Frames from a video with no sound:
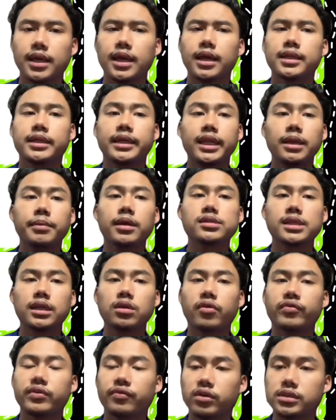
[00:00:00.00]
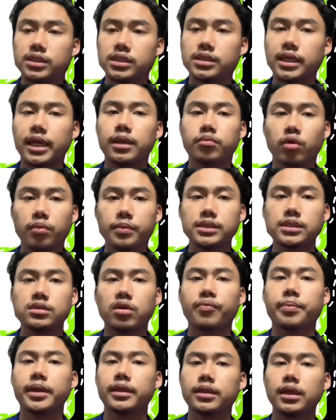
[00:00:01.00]
The dynamic study of the forces and moments
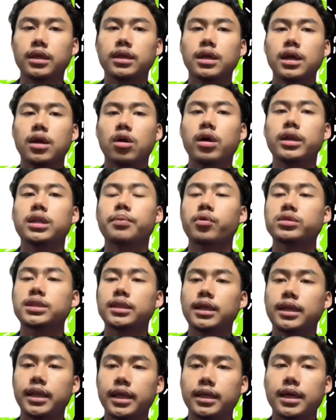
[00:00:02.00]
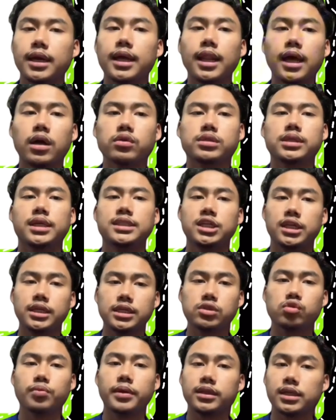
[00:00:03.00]
operating on the prosthetic leg allows engineers
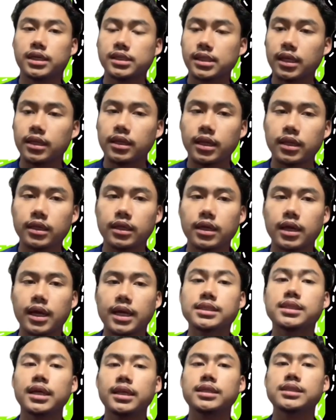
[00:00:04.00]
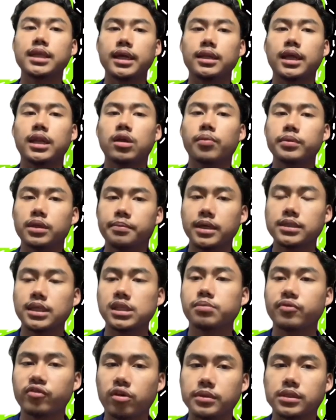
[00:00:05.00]
to better understand and optimize its
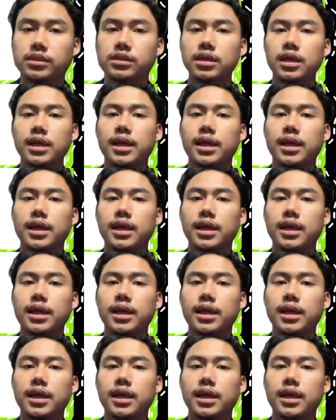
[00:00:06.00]
performance,